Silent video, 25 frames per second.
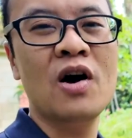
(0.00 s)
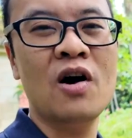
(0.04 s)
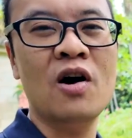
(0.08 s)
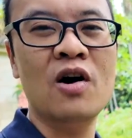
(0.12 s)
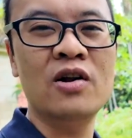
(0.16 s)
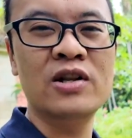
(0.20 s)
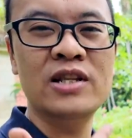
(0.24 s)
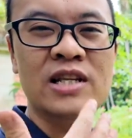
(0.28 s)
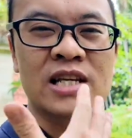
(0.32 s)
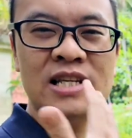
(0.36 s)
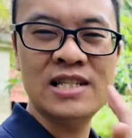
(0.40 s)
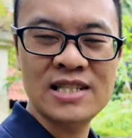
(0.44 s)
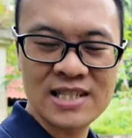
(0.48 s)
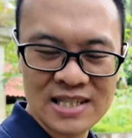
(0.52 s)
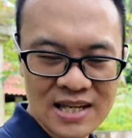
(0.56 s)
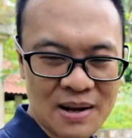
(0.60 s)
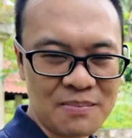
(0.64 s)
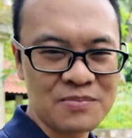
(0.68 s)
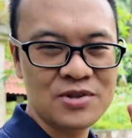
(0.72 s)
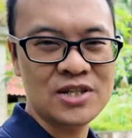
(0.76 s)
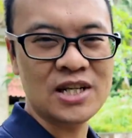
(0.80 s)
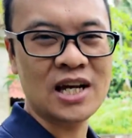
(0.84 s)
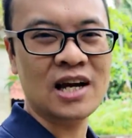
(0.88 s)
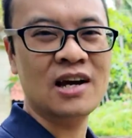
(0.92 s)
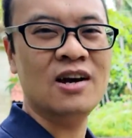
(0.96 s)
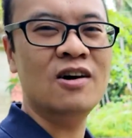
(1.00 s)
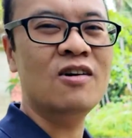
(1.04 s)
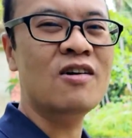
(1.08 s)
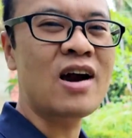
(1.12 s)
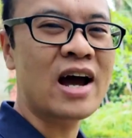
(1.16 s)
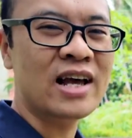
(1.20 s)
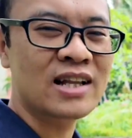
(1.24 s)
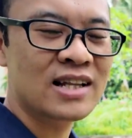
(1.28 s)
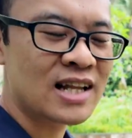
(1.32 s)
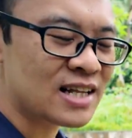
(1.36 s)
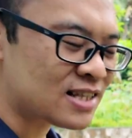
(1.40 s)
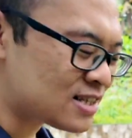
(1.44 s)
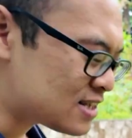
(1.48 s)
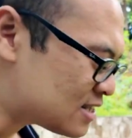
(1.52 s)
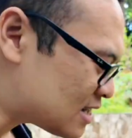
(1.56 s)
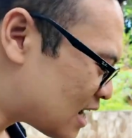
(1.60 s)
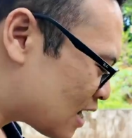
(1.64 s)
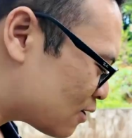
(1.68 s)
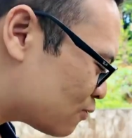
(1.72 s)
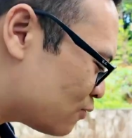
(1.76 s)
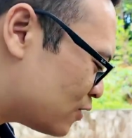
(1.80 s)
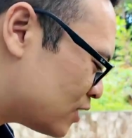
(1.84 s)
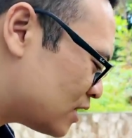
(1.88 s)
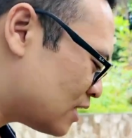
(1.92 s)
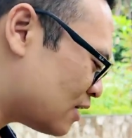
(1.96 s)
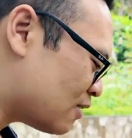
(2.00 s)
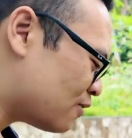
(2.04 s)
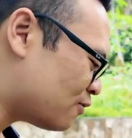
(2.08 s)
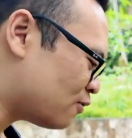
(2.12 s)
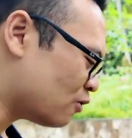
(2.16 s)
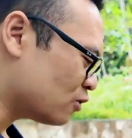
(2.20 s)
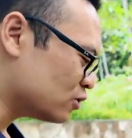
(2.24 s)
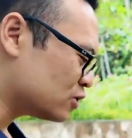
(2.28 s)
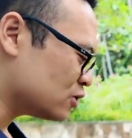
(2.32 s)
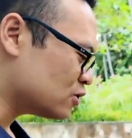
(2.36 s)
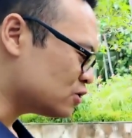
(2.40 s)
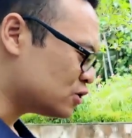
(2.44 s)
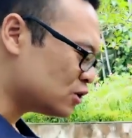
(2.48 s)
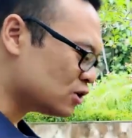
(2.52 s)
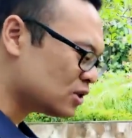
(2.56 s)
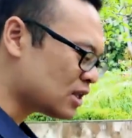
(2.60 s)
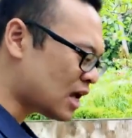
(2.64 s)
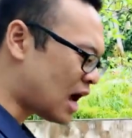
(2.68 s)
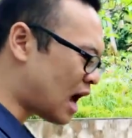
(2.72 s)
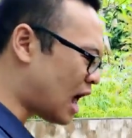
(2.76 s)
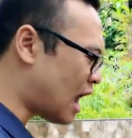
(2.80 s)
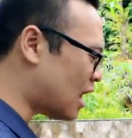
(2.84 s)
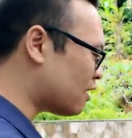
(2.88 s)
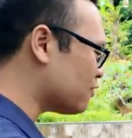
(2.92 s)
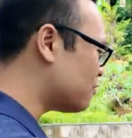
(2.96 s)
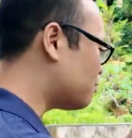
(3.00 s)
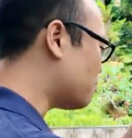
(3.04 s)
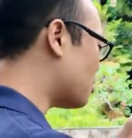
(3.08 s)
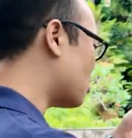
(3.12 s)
on this subject. Alright, let's start with the photo shoot, half